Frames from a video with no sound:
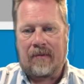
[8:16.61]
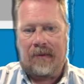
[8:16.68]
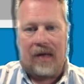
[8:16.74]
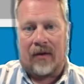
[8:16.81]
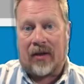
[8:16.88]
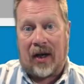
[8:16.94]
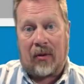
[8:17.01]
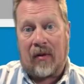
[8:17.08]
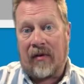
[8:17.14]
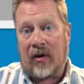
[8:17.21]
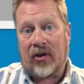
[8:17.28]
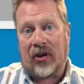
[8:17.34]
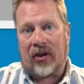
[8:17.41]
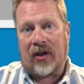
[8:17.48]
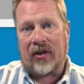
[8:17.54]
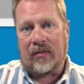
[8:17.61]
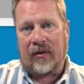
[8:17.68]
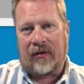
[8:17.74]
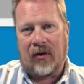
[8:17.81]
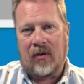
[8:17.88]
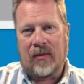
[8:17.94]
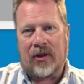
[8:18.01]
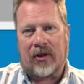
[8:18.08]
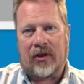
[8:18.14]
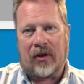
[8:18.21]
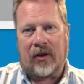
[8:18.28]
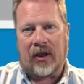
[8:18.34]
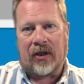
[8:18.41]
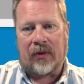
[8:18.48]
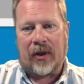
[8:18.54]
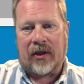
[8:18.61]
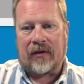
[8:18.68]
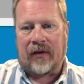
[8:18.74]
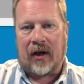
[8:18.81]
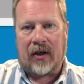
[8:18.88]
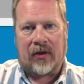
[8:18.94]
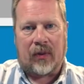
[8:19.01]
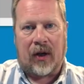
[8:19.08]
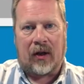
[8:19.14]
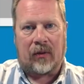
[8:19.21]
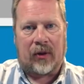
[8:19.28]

Okay, we've also done some performance tuning to Easify as well.